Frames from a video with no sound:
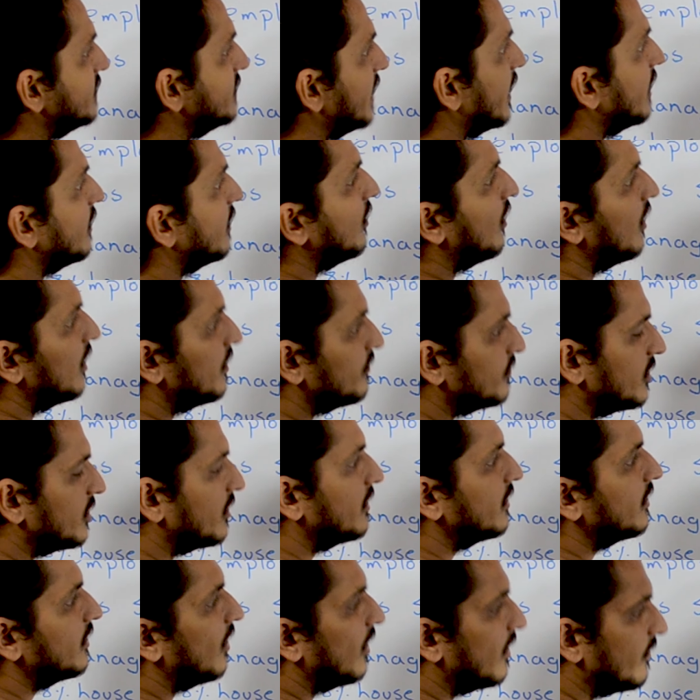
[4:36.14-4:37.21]
second column,
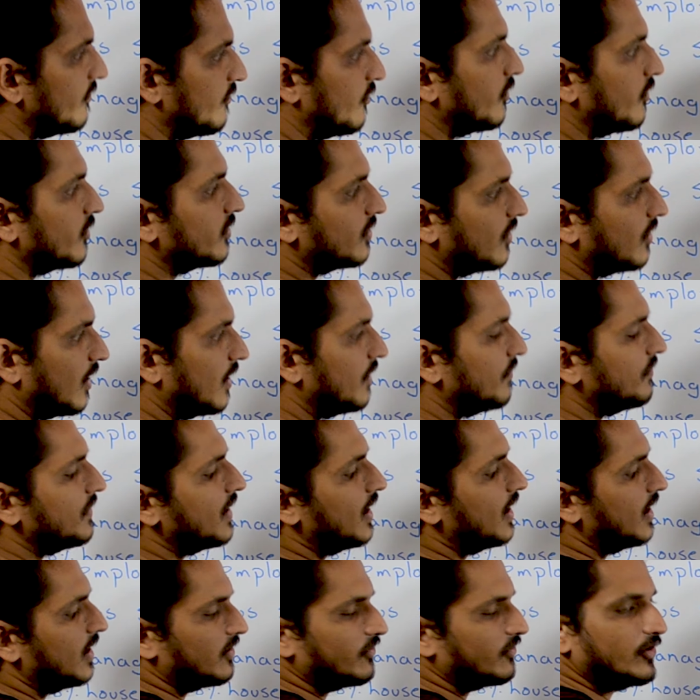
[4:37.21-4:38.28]
third column, fourth column,
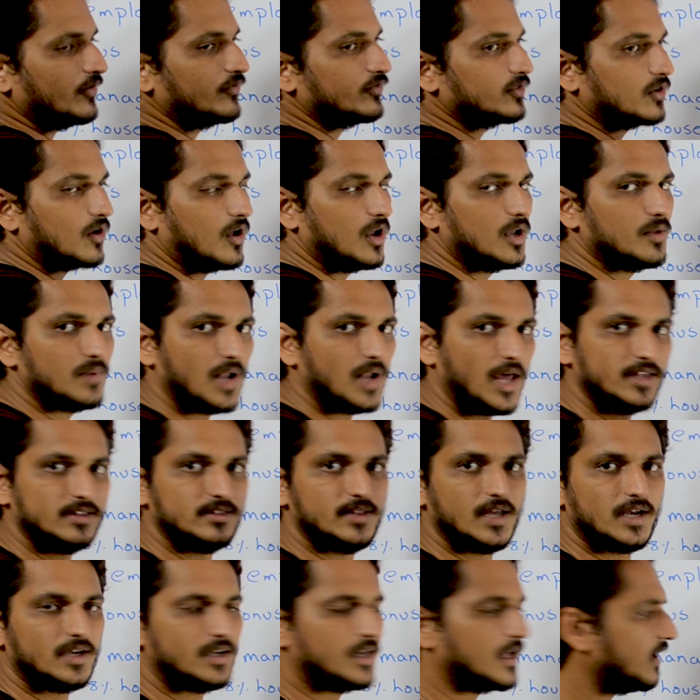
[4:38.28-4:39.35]
fifth column, like
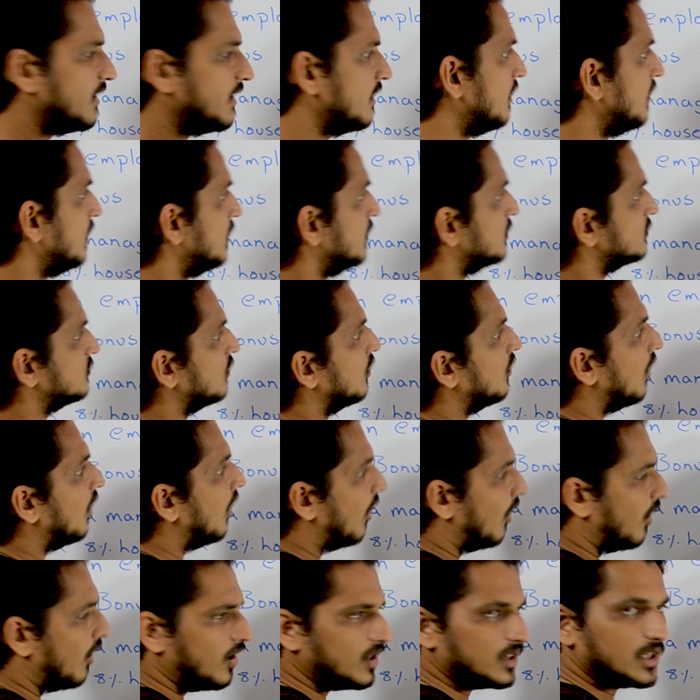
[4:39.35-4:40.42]
that. So
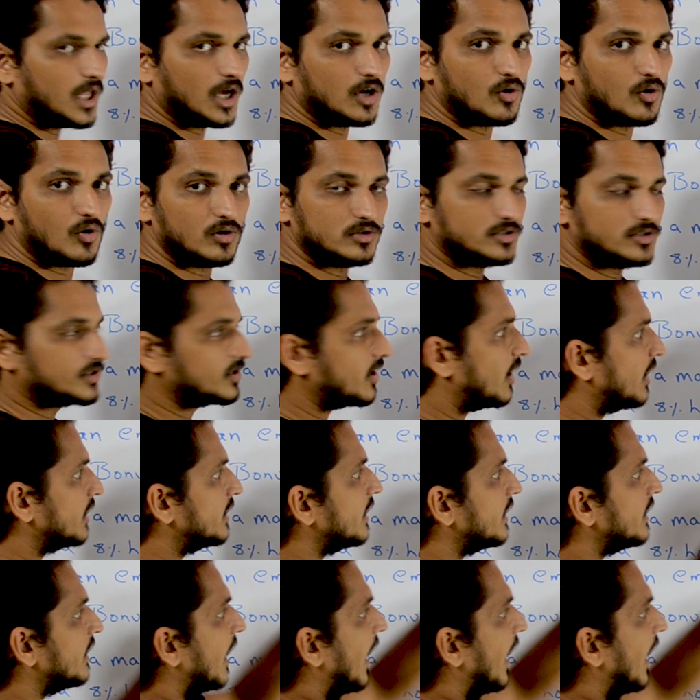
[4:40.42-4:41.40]
all the code started